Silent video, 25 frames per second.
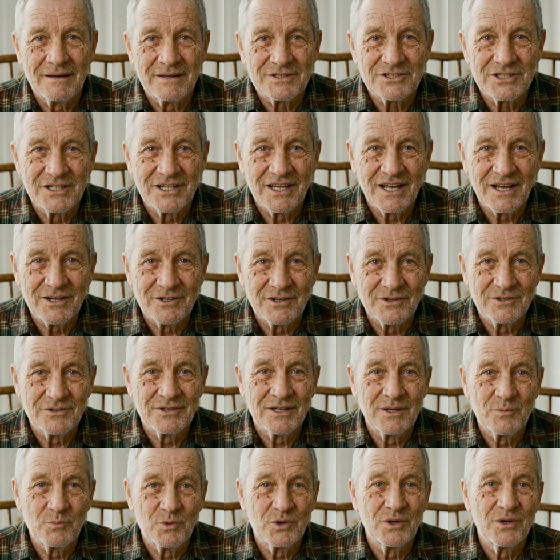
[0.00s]
Together
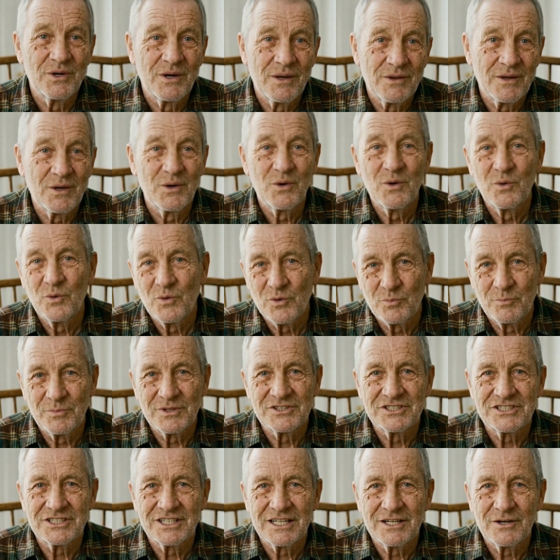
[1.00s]
they work on the whole
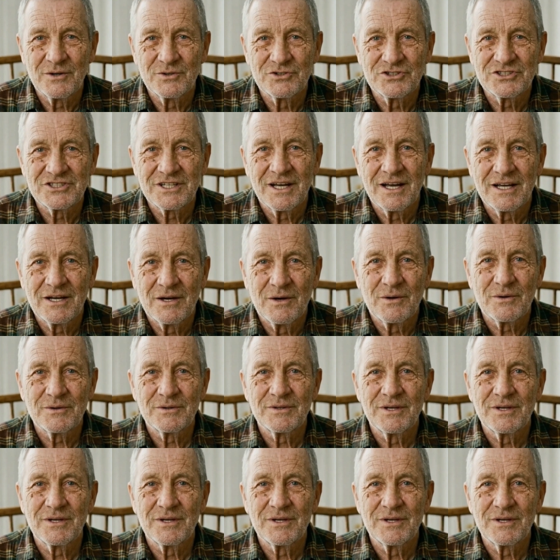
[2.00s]
mosquito cycle,